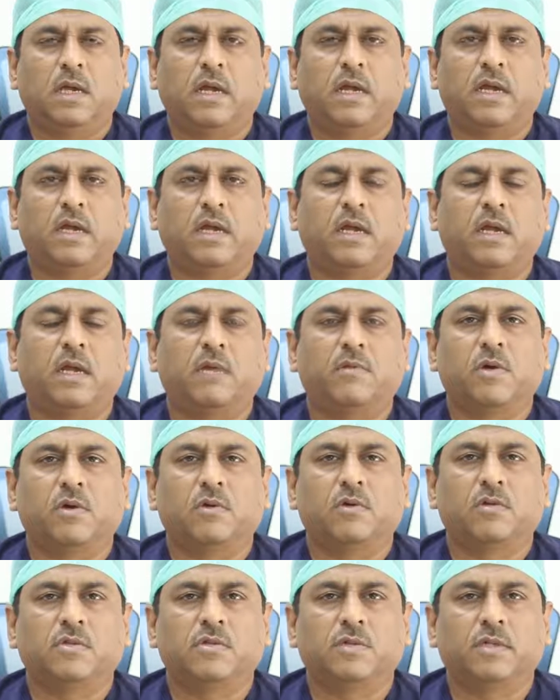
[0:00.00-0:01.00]
Hi, I'm
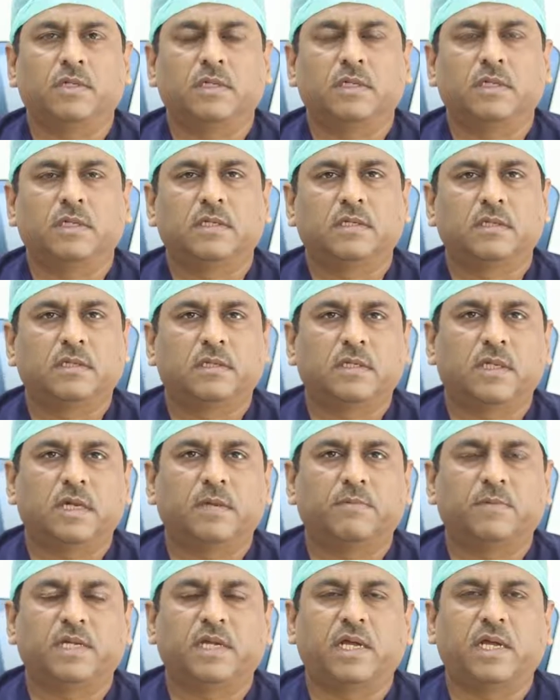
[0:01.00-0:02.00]
Dr. Surindher.
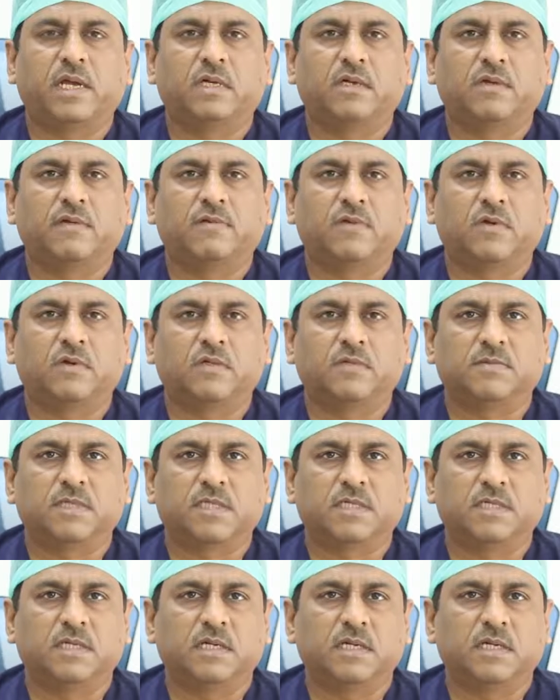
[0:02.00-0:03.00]
I'm the director of
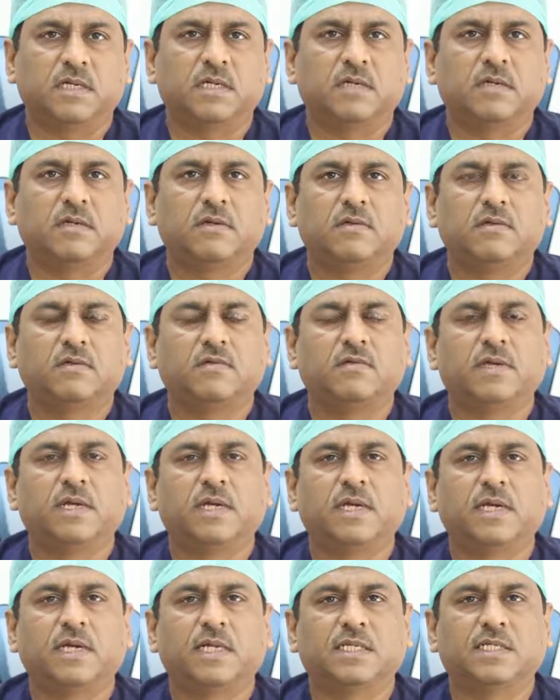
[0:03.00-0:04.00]
Cosmesis India. We
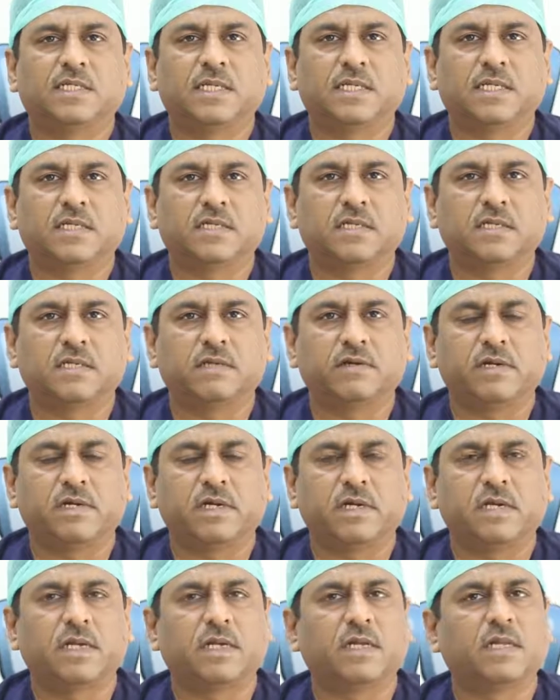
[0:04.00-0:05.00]
are an aesthetic surgery
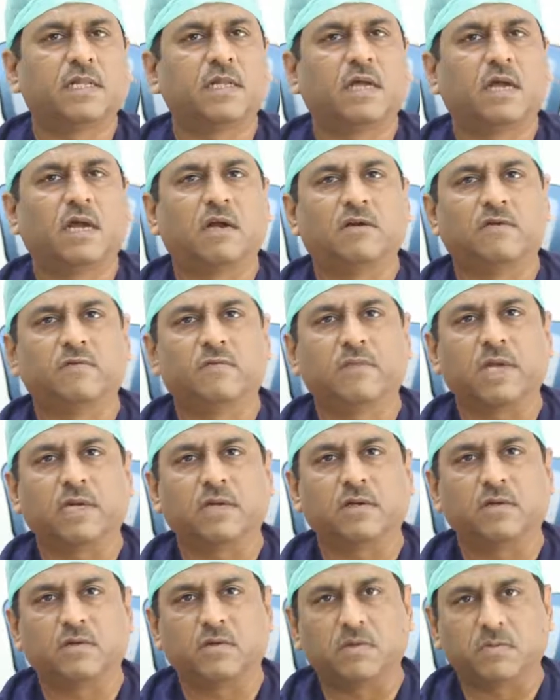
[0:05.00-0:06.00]
clinic in the heart of
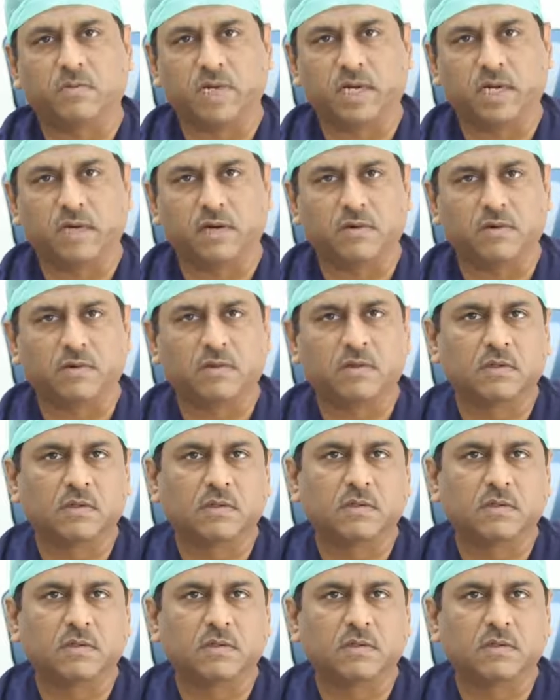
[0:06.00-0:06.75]
Bangalore on Brigade Road.